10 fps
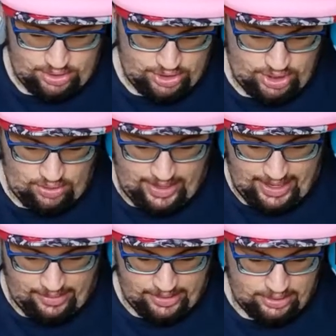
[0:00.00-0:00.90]
show
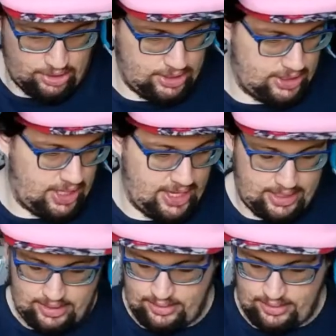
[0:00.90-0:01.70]
how it looks like.